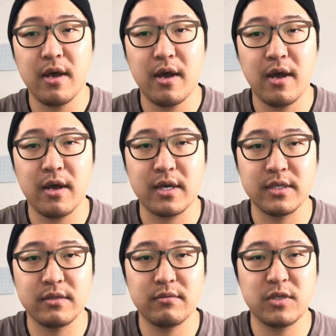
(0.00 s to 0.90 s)

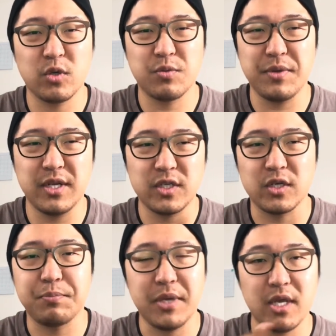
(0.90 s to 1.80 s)
Because social media
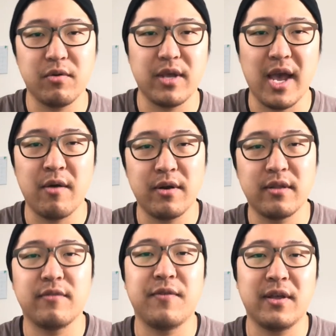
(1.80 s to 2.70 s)
starts petering out in
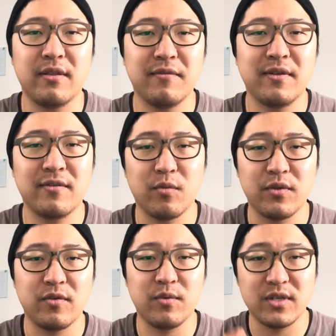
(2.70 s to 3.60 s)
its effectiveness
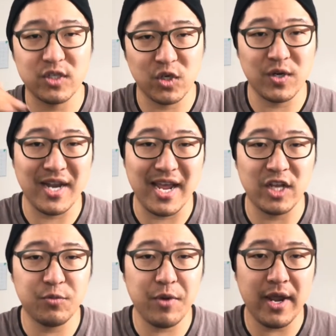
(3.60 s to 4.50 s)
once you reach a certain
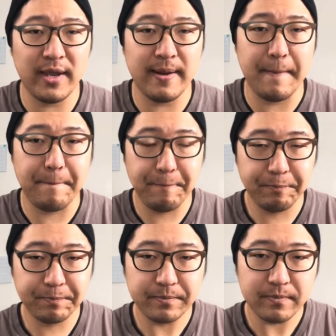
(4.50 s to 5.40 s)
age bracket,
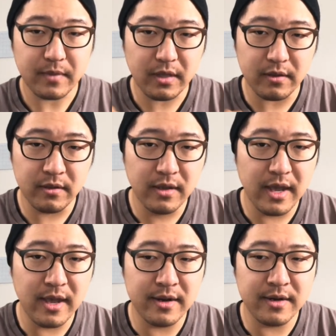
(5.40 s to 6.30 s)

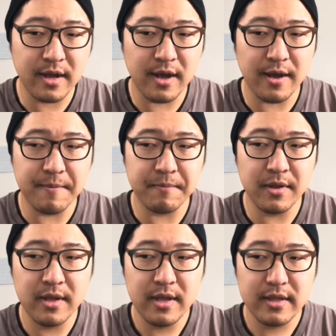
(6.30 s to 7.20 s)
and
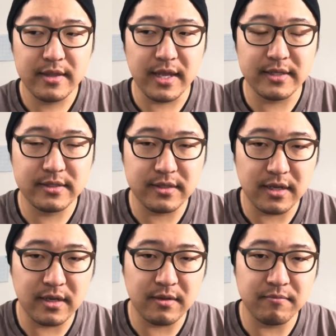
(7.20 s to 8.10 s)
that's
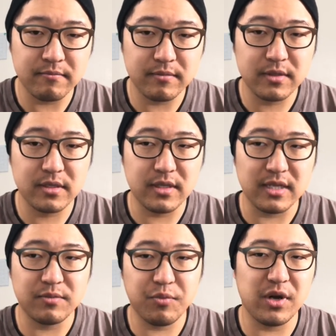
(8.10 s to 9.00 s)

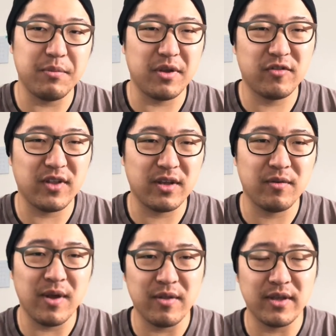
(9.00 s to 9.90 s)
pretty much
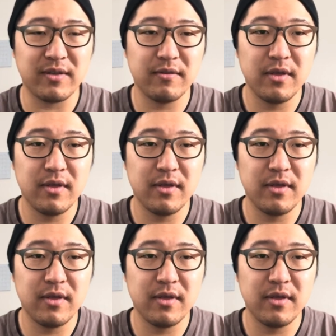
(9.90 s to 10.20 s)
around if